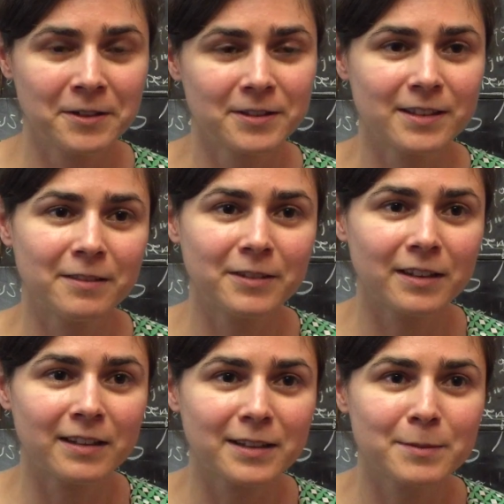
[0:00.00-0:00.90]
yourself in
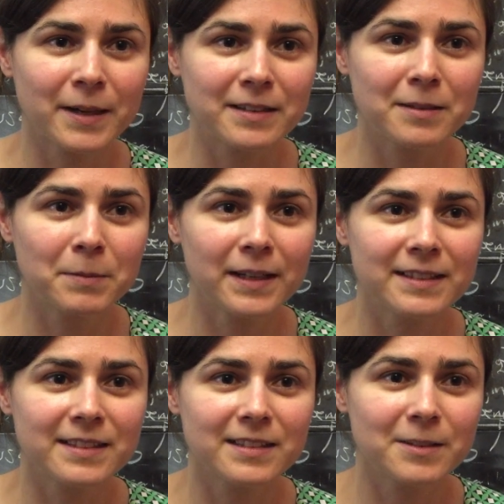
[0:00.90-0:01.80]
unexpected
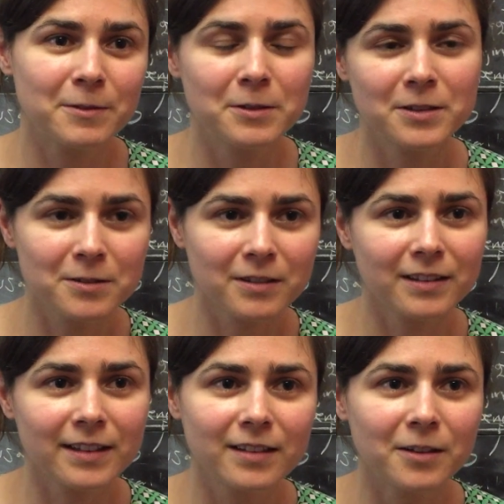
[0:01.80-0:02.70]
places if you just
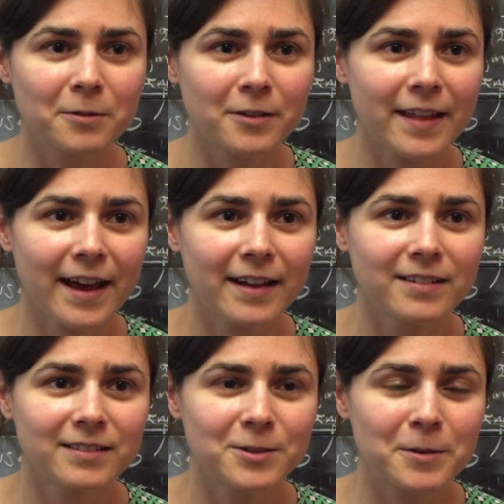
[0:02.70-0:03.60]
really go for that
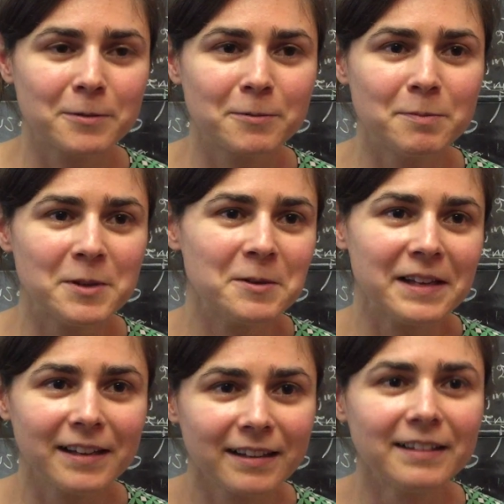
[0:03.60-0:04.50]
sort of
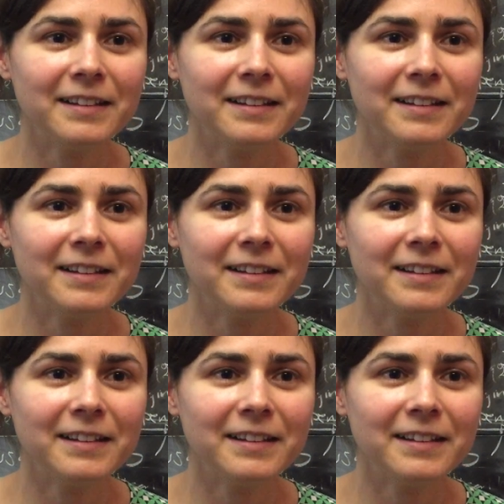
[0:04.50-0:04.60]
beauty.